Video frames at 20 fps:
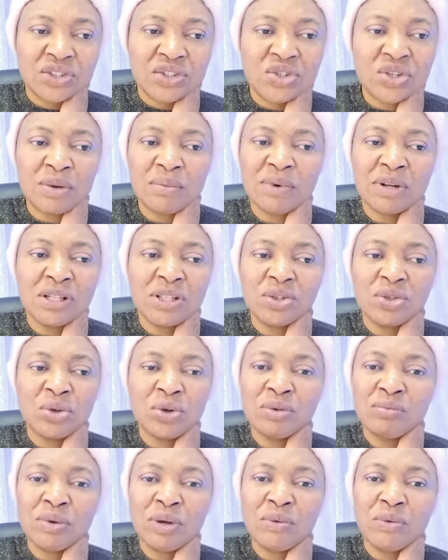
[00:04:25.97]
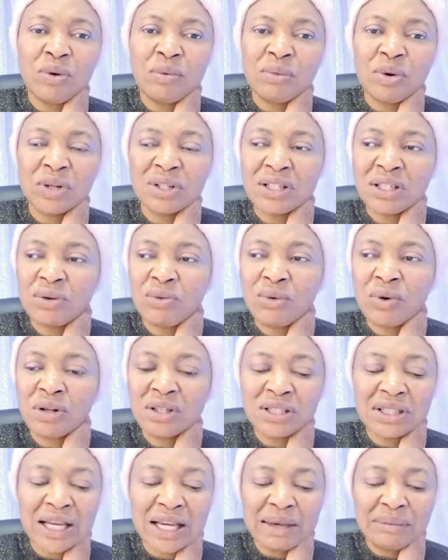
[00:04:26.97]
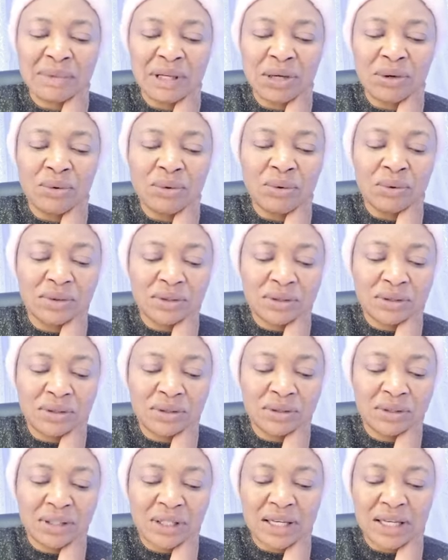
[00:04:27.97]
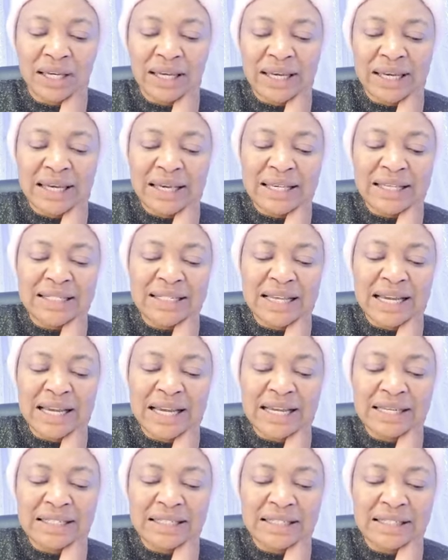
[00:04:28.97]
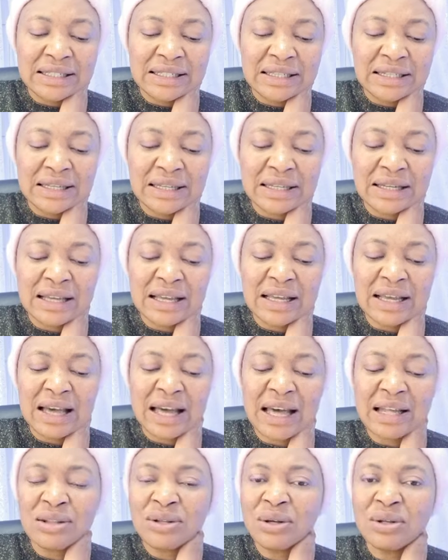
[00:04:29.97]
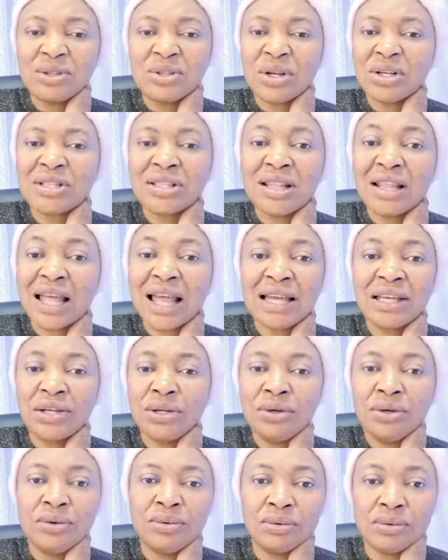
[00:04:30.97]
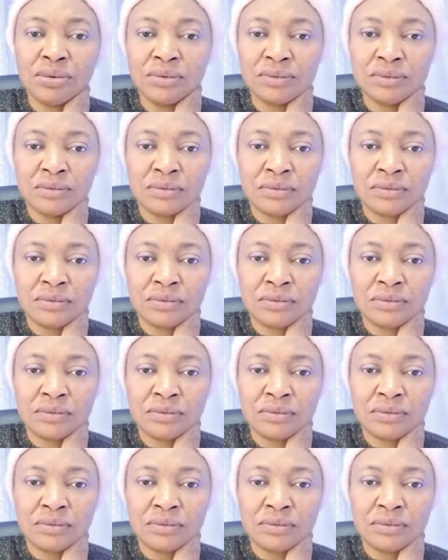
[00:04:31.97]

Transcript: Somebody told me one, more, one time ago, he said, I don't just like you.